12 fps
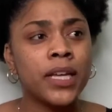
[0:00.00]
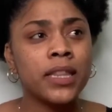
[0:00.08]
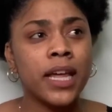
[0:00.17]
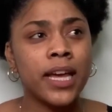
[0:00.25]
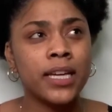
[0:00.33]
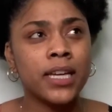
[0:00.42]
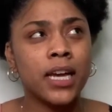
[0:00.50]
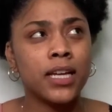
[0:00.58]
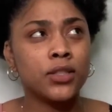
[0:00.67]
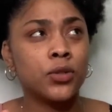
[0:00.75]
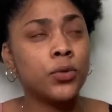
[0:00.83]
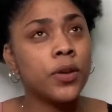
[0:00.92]
like
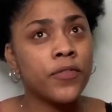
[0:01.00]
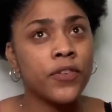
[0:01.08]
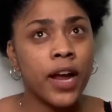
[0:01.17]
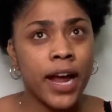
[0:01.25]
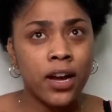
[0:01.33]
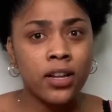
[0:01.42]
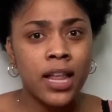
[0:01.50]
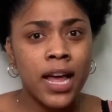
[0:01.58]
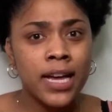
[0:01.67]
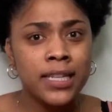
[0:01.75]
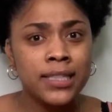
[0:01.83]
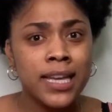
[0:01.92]
2 different
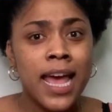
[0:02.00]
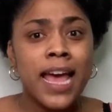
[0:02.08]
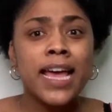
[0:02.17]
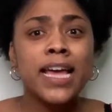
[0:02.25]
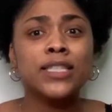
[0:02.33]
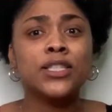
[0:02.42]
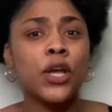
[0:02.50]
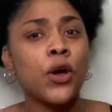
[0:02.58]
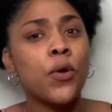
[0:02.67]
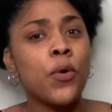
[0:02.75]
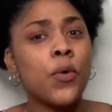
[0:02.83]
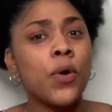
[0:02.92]
airlines.
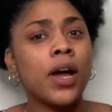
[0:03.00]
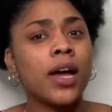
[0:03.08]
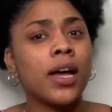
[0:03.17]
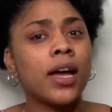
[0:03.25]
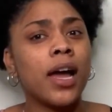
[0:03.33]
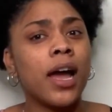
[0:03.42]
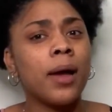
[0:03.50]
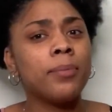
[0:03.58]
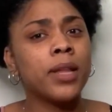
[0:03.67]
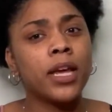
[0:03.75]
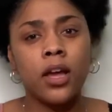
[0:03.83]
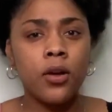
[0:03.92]
So I'm
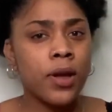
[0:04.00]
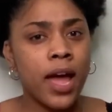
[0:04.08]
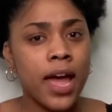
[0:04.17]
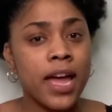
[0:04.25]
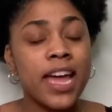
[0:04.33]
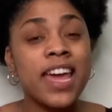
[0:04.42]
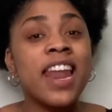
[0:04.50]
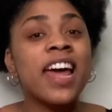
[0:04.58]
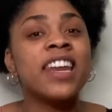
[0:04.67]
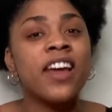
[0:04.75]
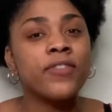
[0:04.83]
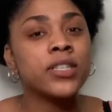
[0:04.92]
like, okay. And I
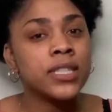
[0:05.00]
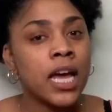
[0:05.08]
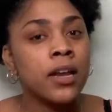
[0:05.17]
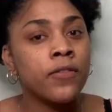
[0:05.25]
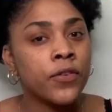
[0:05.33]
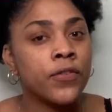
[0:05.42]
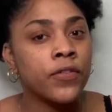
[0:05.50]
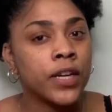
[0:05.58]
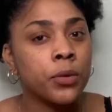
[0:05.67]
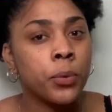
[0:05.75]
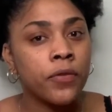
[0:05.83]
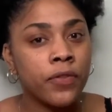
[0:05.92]
never sign up for
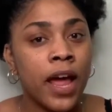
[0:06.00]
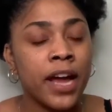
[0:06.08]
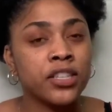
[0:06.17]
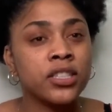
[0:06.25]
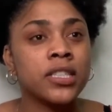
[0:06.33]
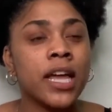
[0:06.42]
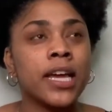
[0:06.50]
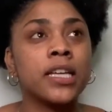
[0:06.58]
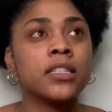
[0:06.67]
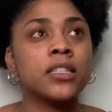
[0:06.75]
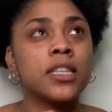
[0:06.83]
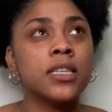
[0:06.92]
frequent flyers.
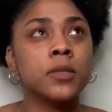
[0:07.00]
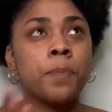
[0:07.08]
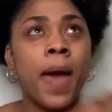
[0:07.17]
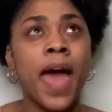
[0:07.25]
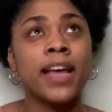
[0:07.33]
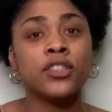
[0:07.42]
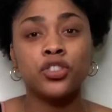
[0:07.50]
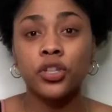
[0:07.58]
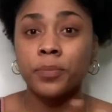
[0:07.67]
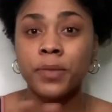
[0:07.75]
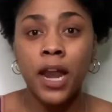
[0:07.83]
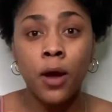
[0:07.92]
Like, this past
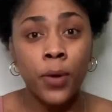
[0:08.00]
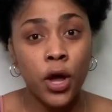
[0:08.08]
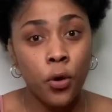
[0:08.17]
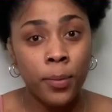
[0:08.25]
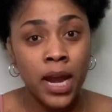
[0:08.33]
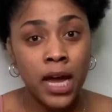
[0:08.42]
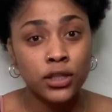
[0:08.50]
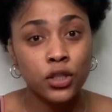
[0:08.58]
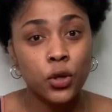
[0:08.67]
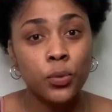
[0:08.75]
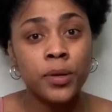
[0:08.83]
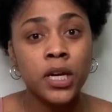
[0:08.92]
trip that I went home in
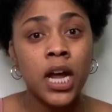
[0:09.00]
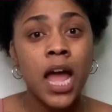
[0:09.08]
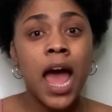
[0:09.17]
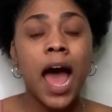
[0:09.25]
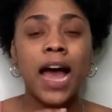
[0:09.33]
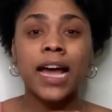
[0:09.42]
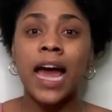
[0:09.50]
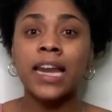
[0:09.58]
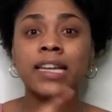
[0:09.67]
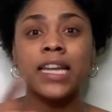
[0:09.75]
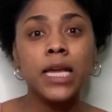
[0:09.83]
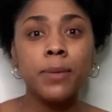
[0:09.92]
October, I got
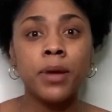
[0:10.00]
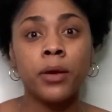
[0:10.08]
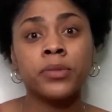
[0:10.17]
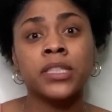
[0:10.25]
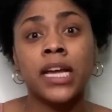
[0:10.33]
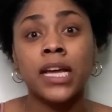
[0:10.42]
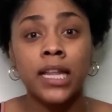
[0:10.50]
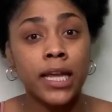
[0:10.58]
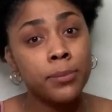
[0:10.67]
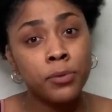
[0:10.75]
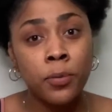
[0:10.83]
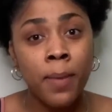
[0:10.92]
an email. It was like,
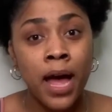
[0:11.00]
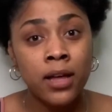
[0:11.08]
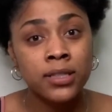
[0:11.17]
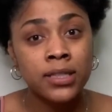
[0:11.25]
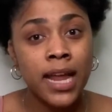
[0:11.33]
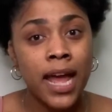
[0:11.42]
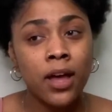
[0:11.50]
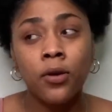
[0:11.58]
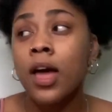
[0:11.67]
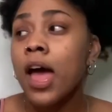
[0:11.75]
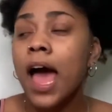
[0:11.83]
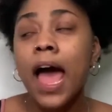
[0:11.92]
claim your miles now.
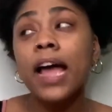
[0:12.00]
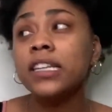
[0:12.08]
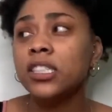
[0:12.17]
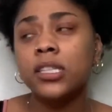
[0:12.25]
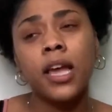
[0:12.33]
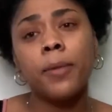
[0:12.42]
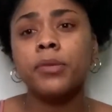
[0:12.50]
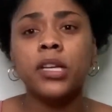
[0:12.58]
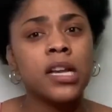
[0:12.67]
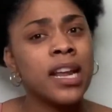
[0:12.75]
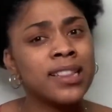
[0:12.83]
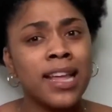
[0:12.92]
I just kept
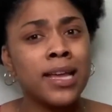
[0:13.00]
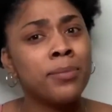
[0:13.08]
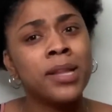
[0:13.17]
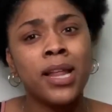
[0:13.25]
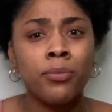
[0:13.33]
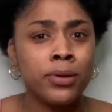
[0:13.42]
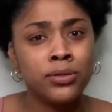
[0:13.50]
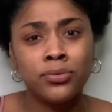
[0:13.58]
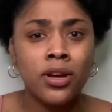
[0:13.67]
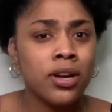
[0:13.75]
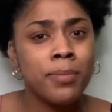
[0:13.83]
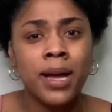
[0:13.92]
looking at that email like, what are you
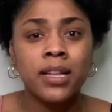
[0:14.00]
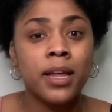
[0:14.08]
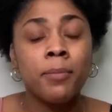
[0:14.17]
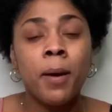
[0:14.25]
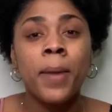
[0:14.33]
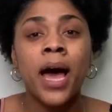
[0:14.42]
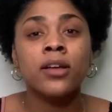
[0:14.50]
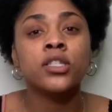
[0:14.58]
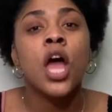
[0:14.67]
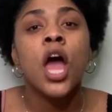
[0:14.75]
talking about? Claim my miles.